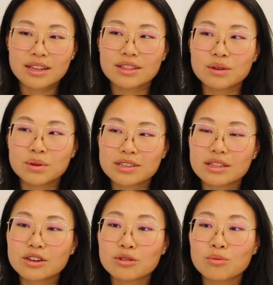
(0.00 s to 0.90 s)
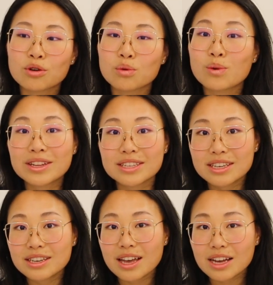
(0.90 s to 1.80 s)
It was a little more
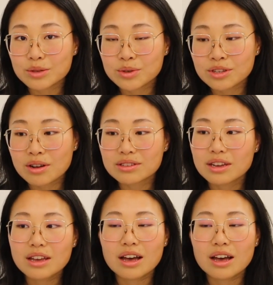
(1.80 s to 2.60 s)
windy as a result,